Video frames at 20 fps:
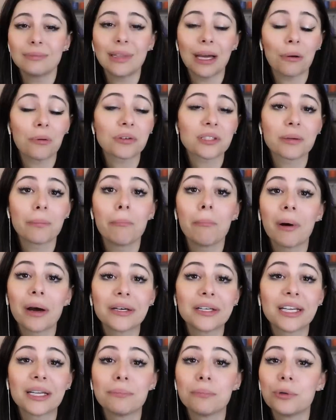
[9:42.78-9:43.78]
That was a
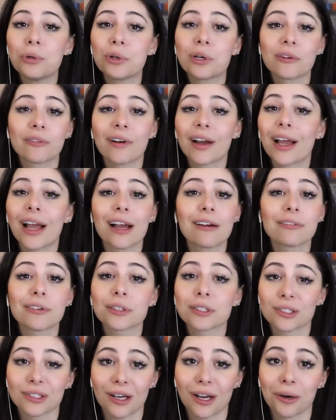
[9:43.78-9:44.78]
Monday mood if I
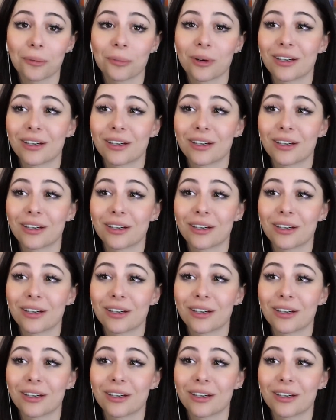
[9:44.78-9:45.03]
ever saw